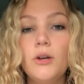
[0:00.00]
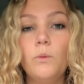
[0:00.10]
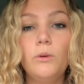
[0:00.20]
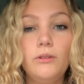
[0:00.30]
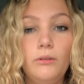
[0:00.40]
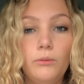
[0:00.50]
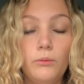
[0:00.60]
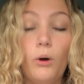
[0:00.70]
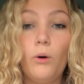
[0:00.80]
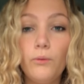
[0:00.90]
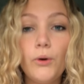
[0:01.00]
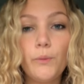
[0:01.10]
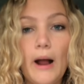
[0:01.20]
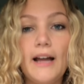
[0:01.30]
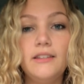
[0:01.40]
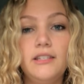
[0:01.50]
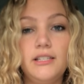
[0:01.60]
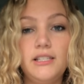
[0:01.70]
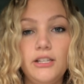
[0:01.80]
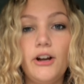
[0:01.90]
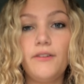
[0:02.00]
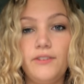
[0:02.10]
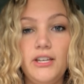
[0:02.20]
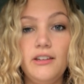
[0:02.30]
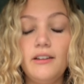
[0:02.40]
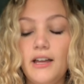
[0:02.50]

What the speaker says: will override the CRV